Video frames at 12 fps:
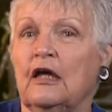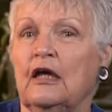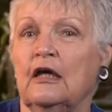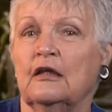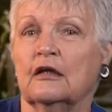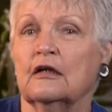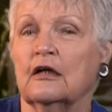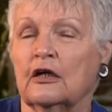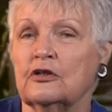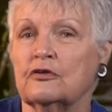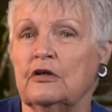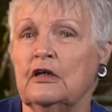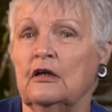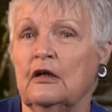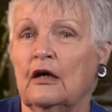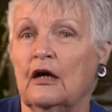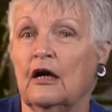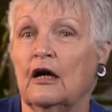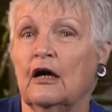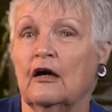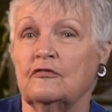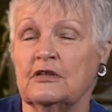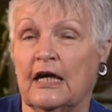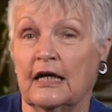in the country
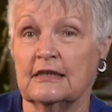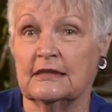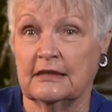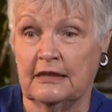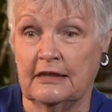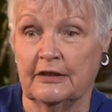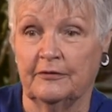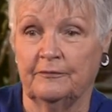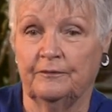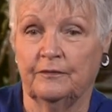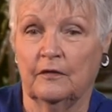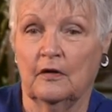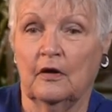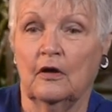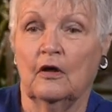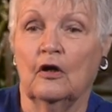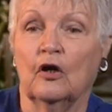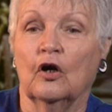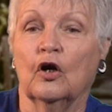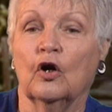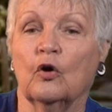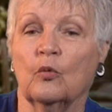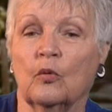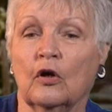of Tanzania.
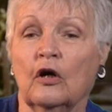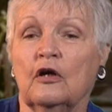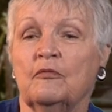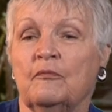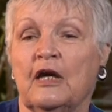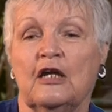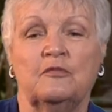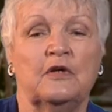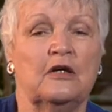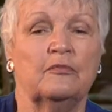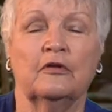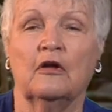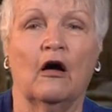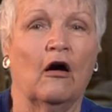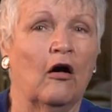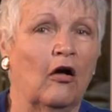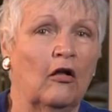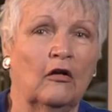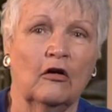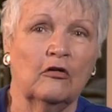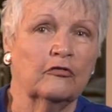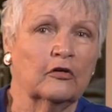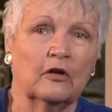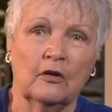Her work made people all
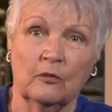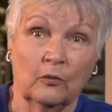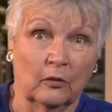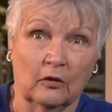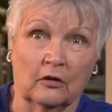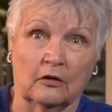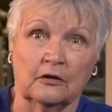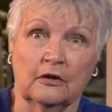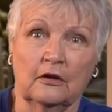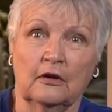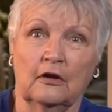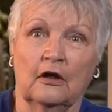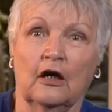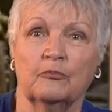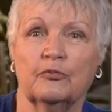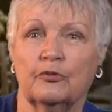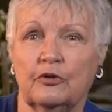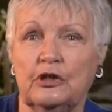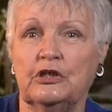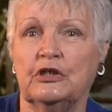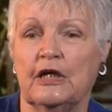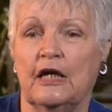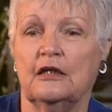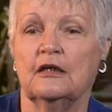over the world
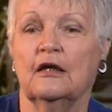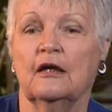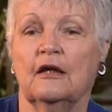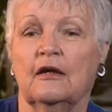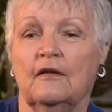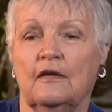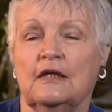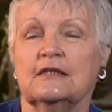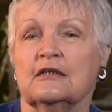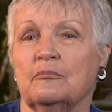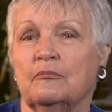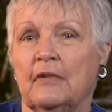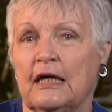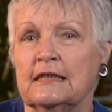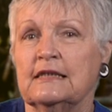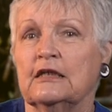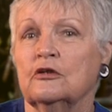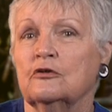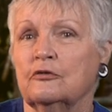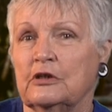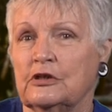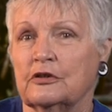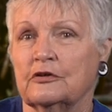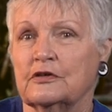appreciate these amazing
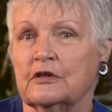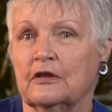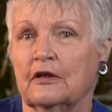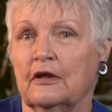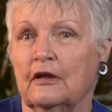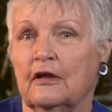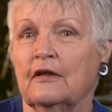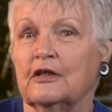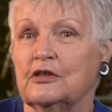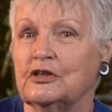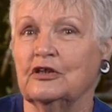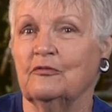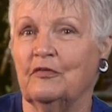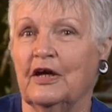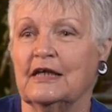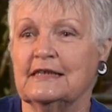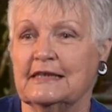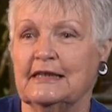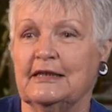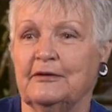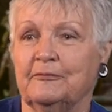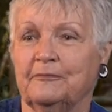creatures, the chimpanzee.